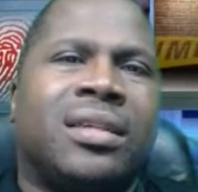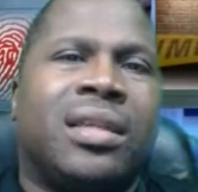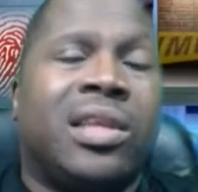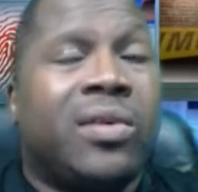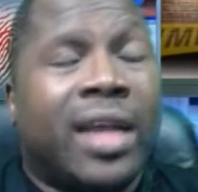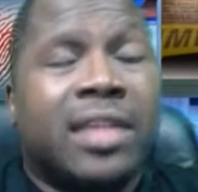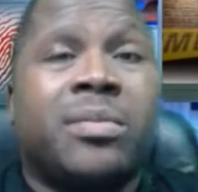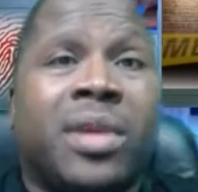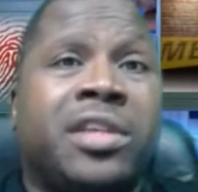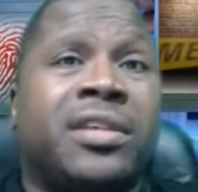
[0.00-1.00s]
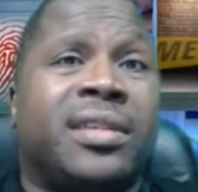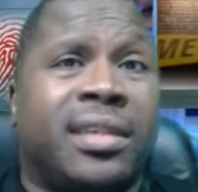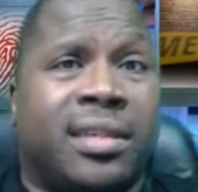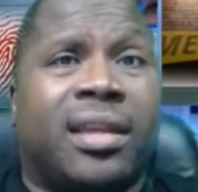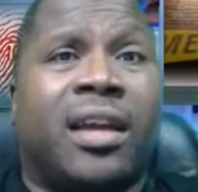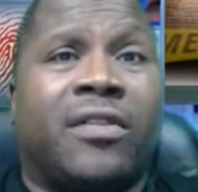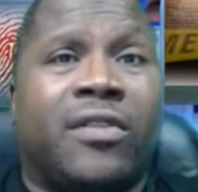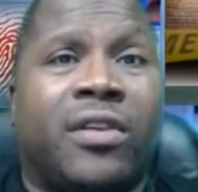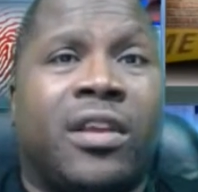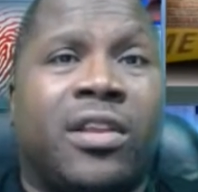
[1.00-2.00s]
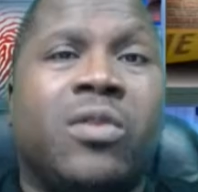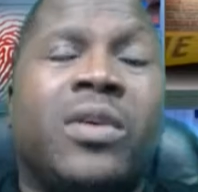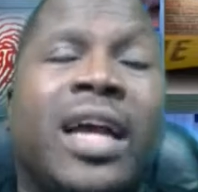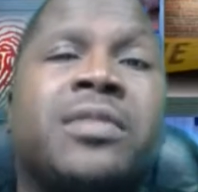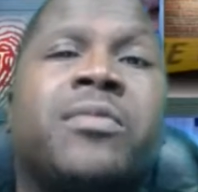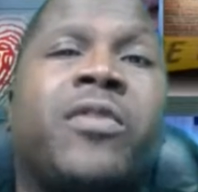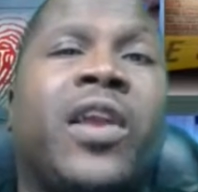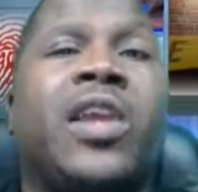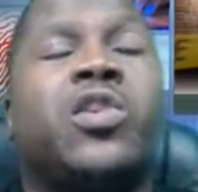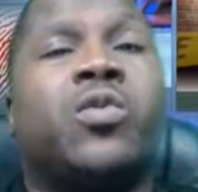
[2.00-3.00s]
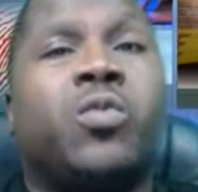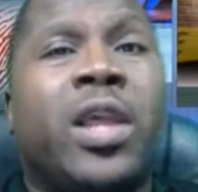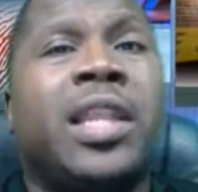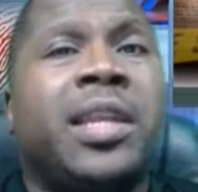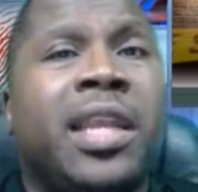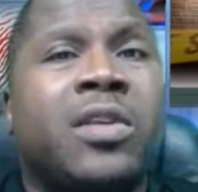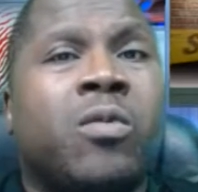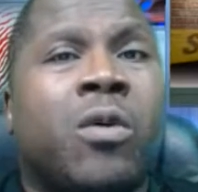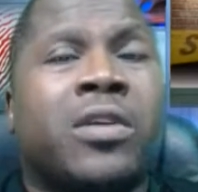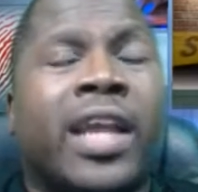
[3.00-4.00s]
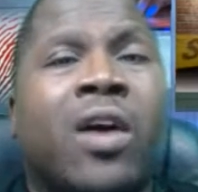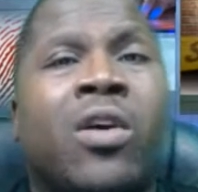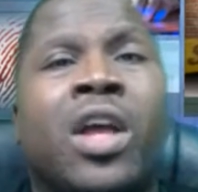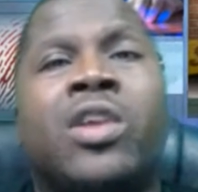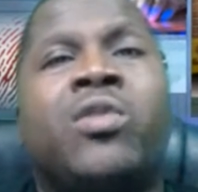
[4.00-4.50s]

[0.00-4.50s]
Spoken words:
then you got some issues in your life. You got some things you really need to work out.